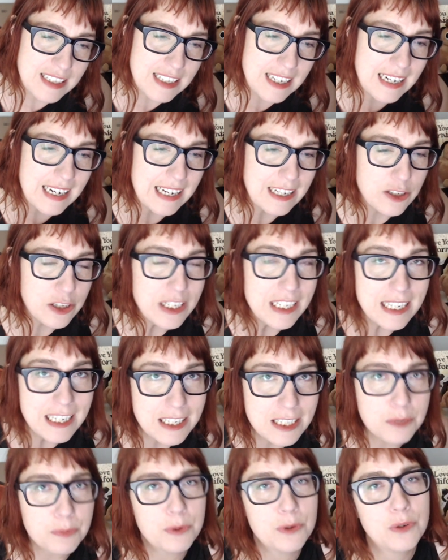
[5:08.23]
than a
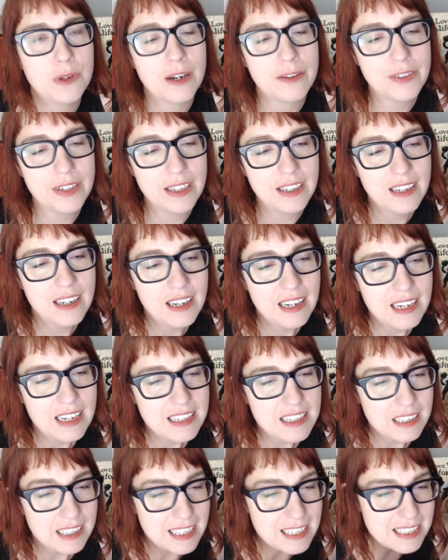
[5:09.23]
teaspoon of it
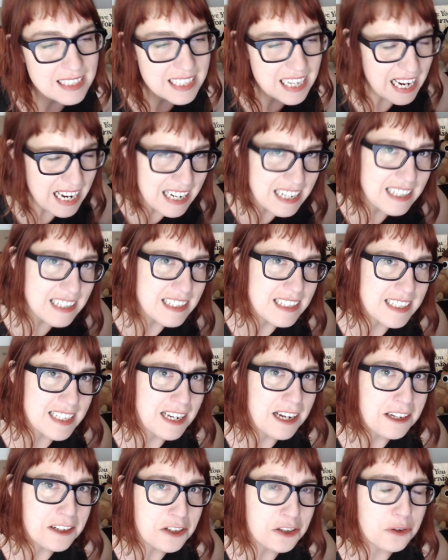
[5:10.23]
contained
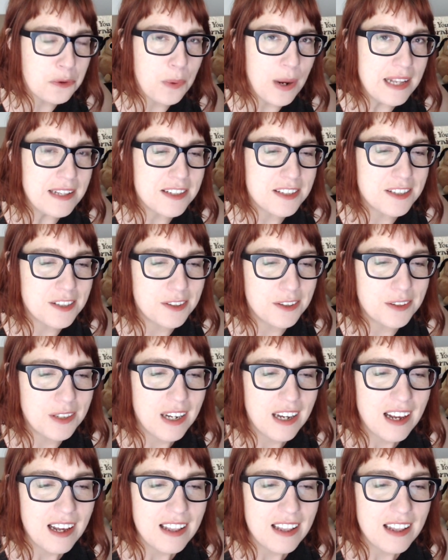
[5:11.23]
inside your wetsuit,